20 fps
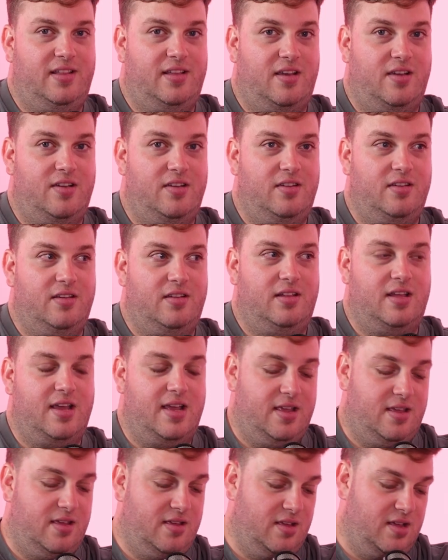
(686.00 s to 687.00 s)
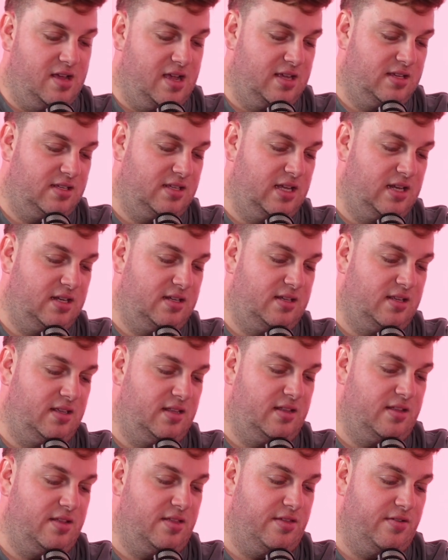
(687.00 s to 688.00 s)
though, like I said to
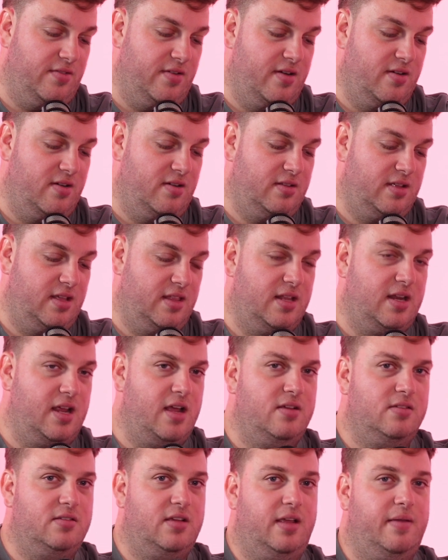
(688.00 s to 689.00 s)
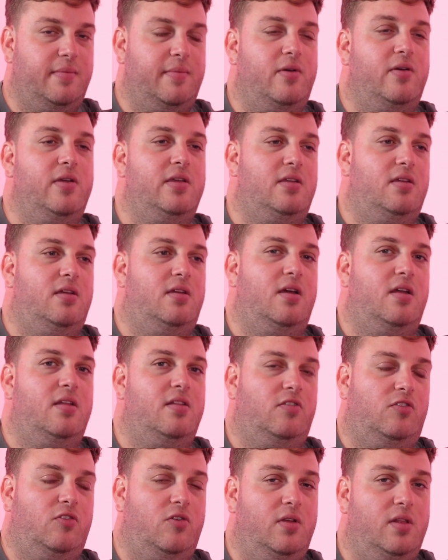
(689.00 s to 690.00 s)
the 3-year-old the other day, I was like, "Wait, go
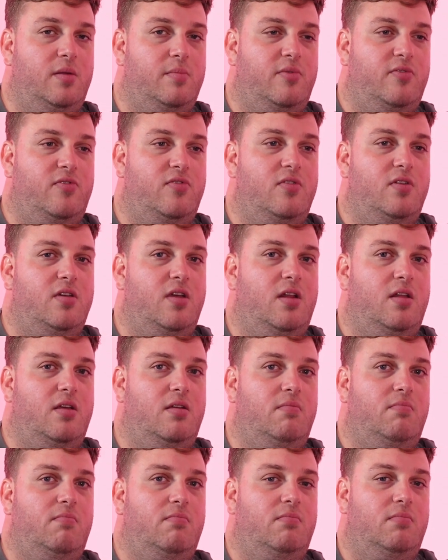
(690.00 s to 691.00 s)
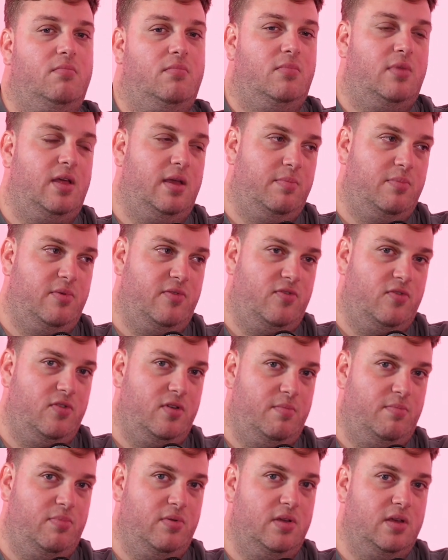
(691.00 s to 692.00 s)
to the toilet before you before
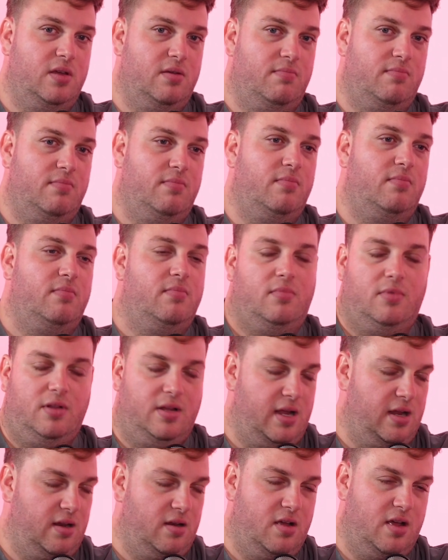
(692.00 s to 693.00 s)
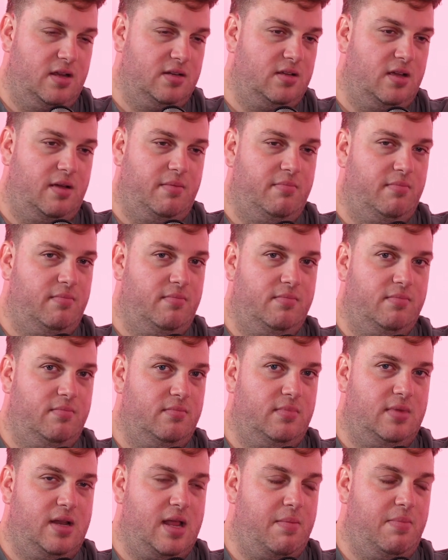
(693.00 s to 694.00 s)
you put your nighttime
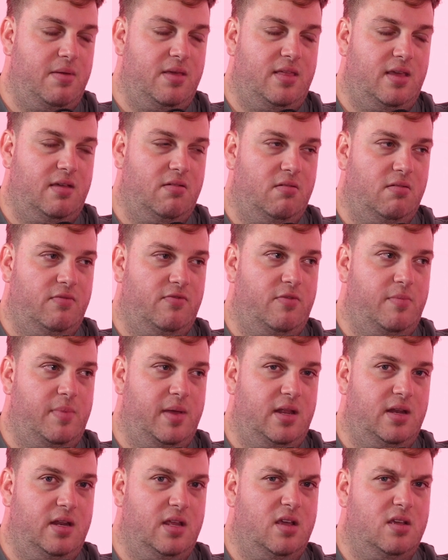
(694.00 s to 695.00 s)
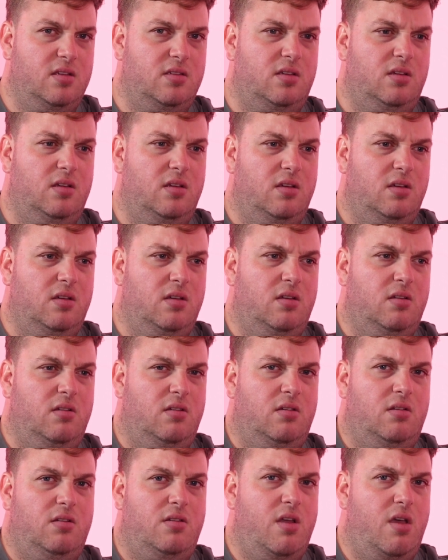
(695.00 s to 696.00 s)
nappy thing on for bed." And he goes,
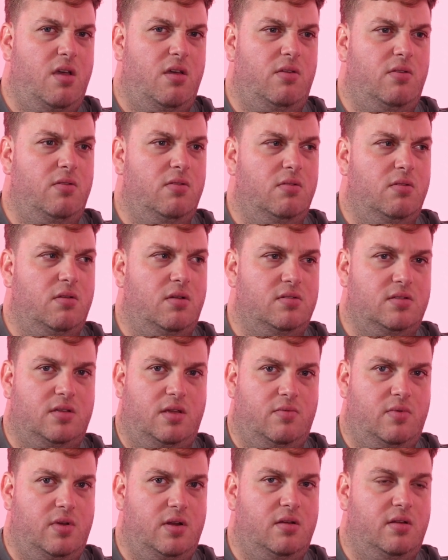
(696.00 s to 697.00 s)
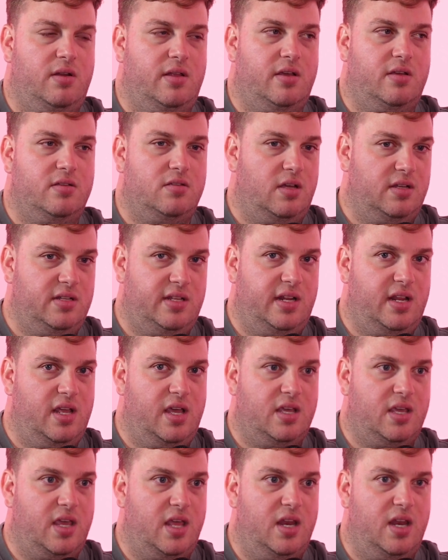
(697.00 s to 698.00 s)
"No." I was like, "Why not?" He goes, "I did it
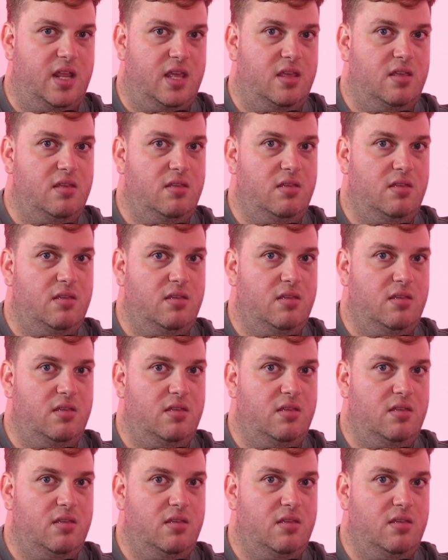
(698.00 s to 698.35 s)
at kindy."